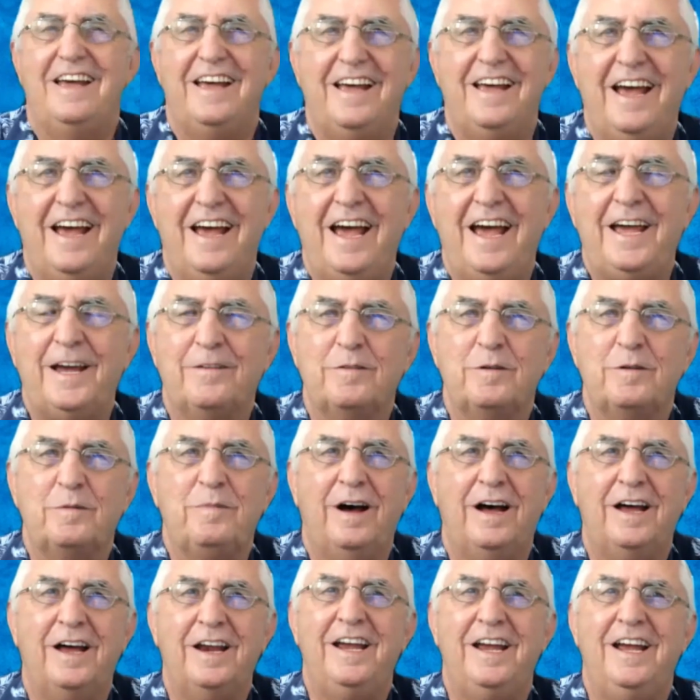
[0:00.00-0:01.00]
Hey
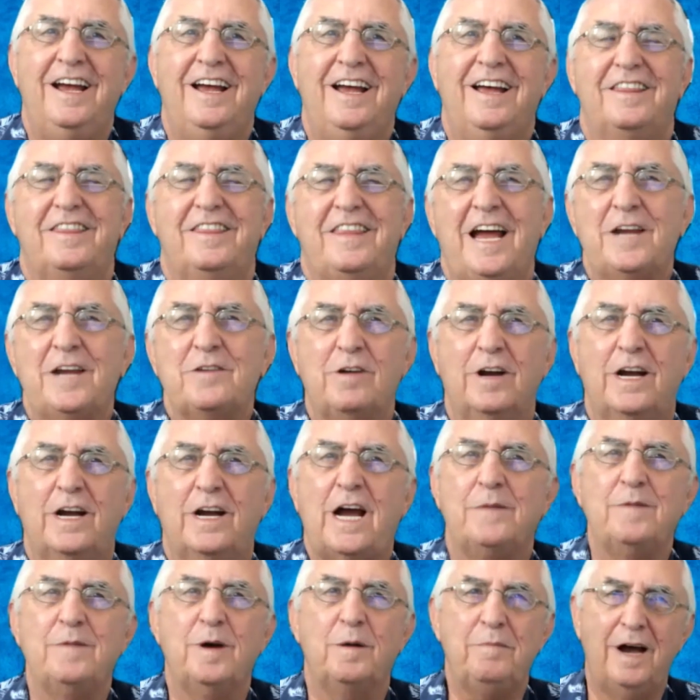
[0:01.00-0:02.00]
everybody, thanks for
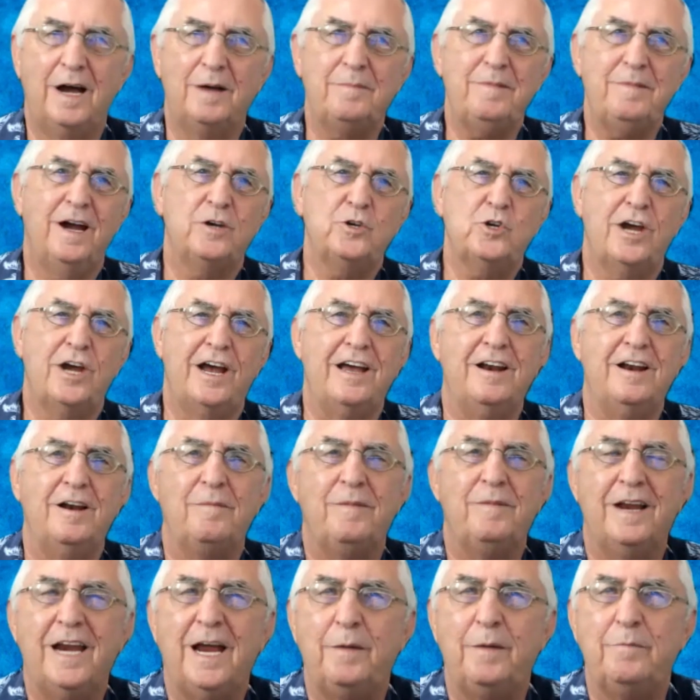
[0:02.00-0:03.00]
coming by my channel.
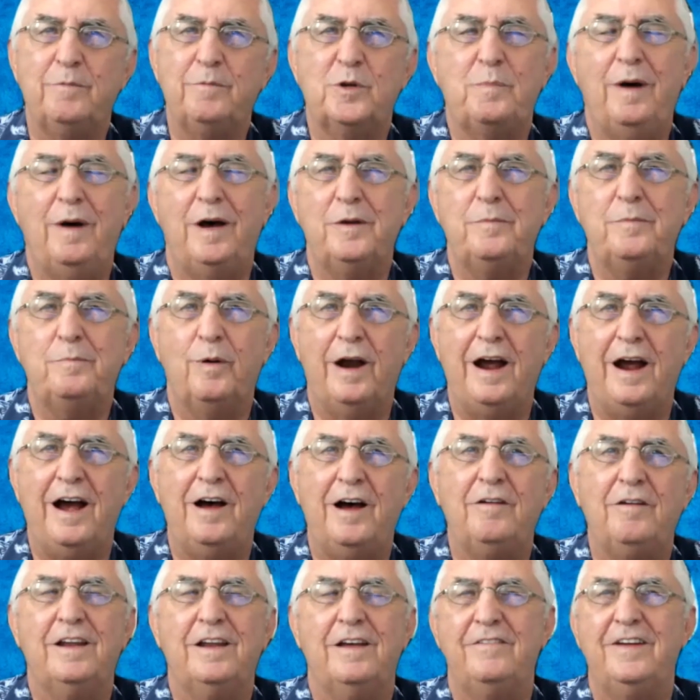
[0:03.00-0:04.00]
My name is Bud
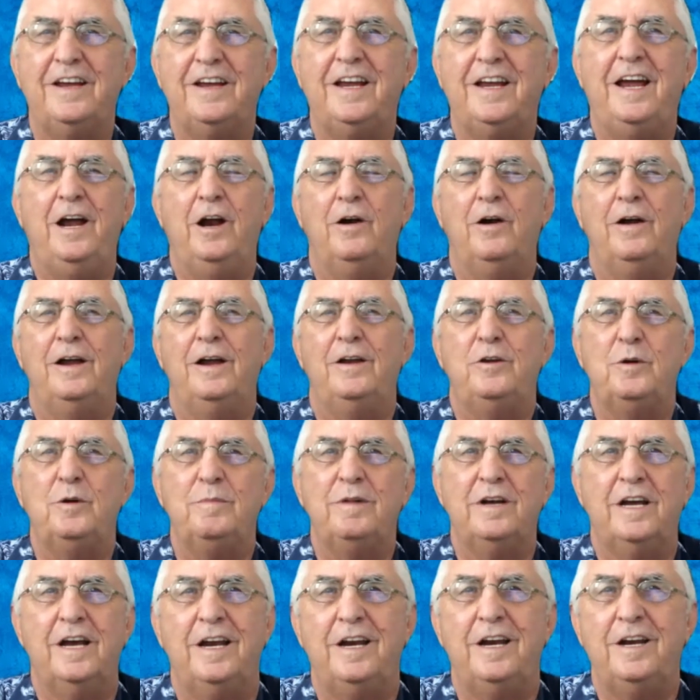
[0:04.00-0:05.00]
Brown, living here in
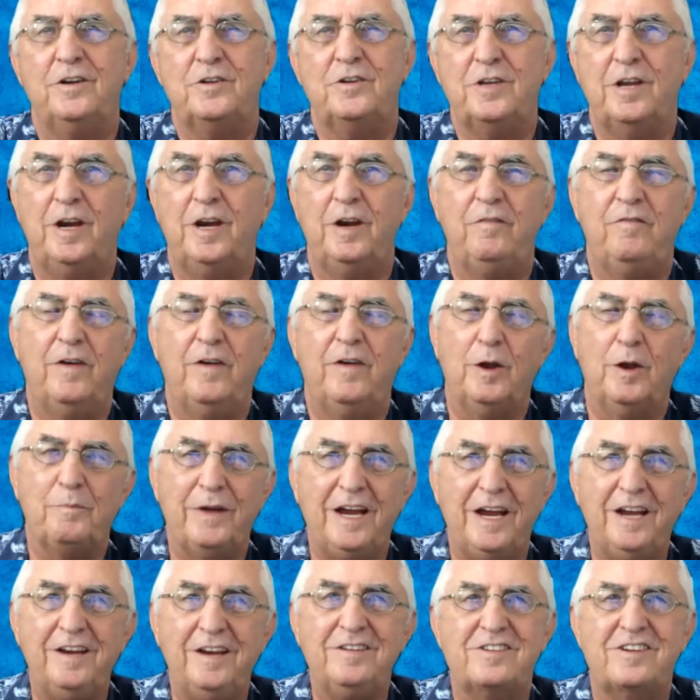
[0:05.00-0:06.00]
Dumaguete City,
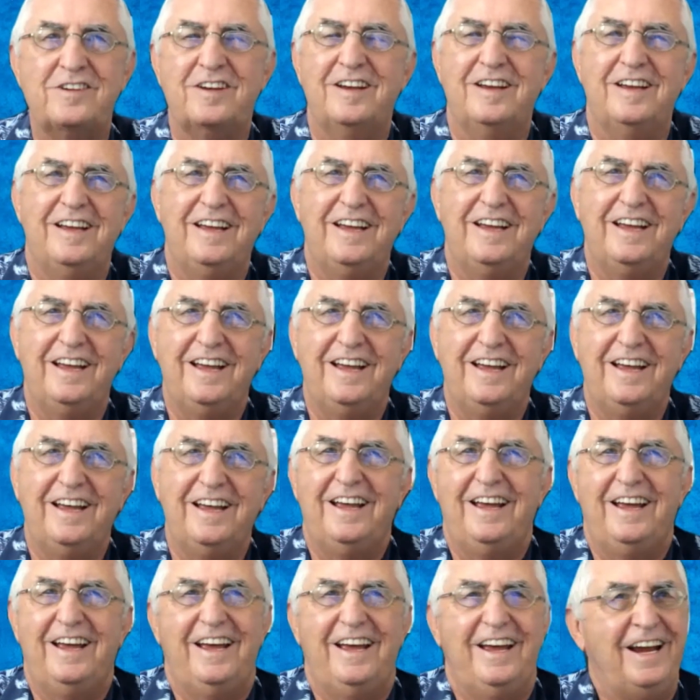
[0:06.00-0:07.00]
Philippines.
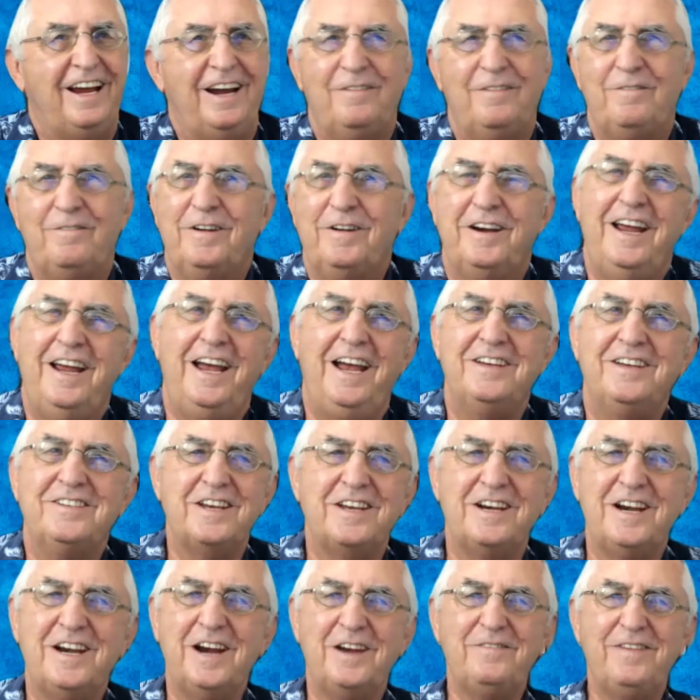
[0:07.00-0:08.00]
Every day is
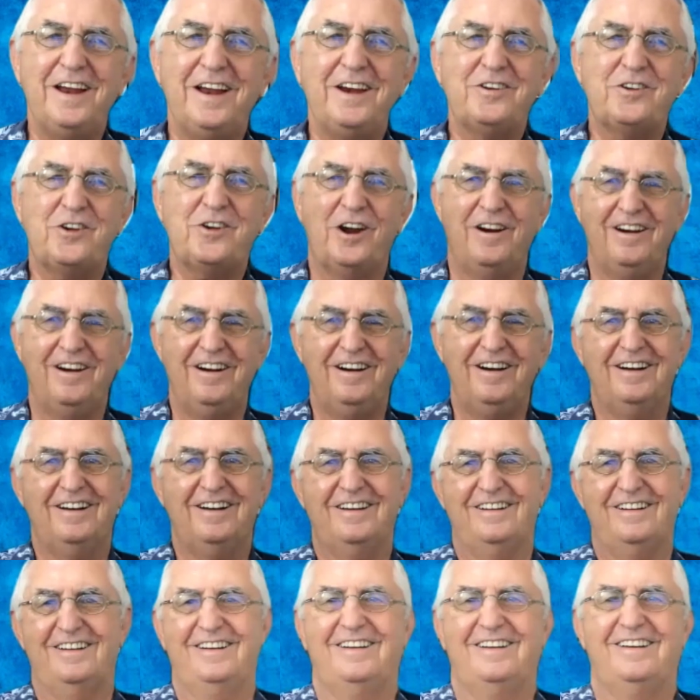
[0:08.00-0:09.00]
an adventure.
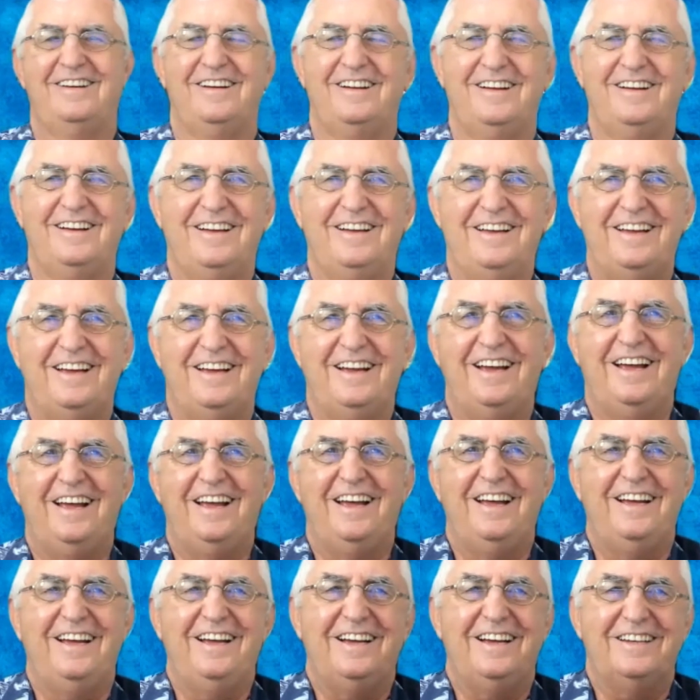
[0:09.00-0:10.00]

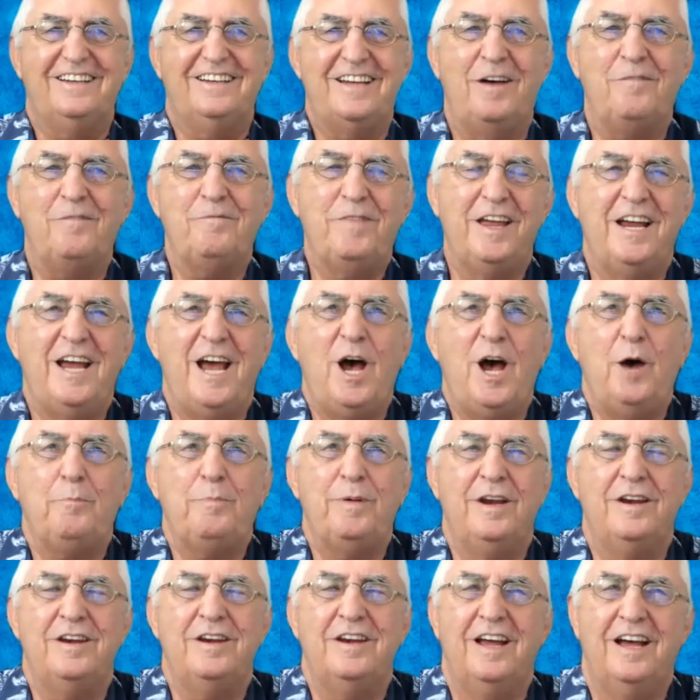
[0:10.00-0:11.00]
Something
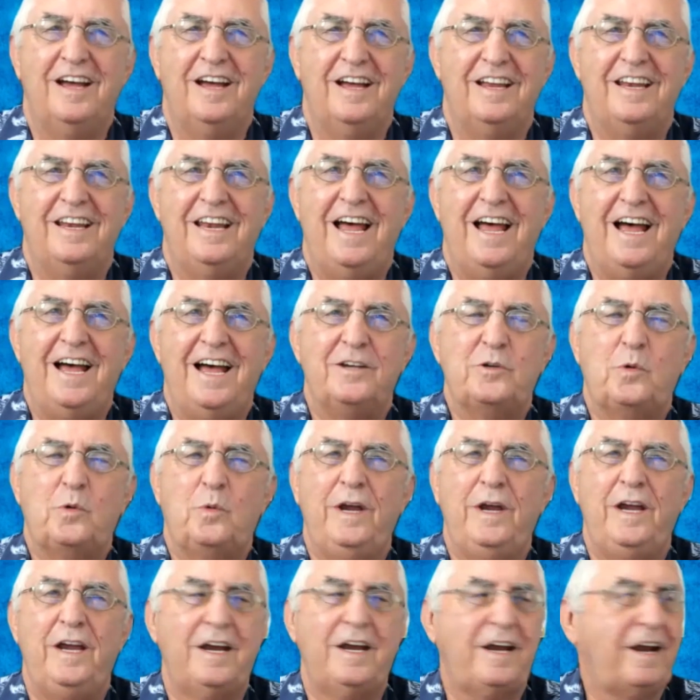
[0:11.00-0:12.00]
happened last
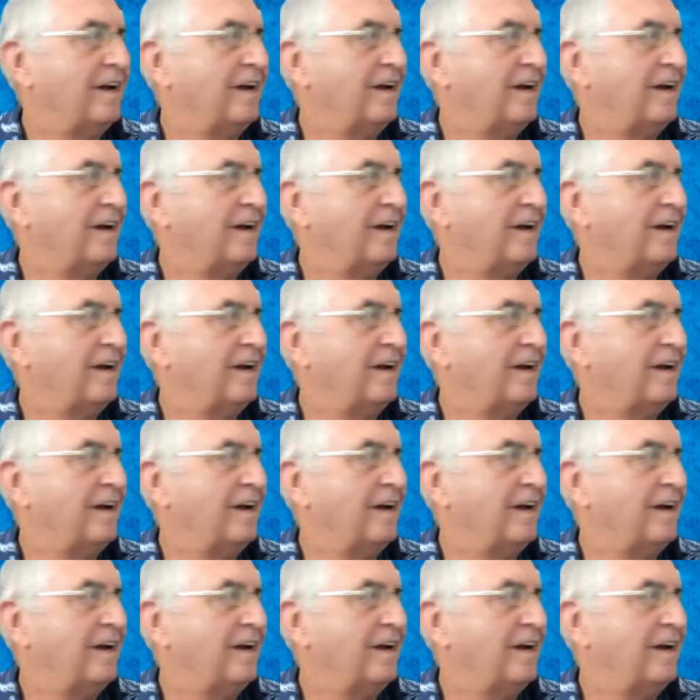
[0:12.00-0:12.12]
week,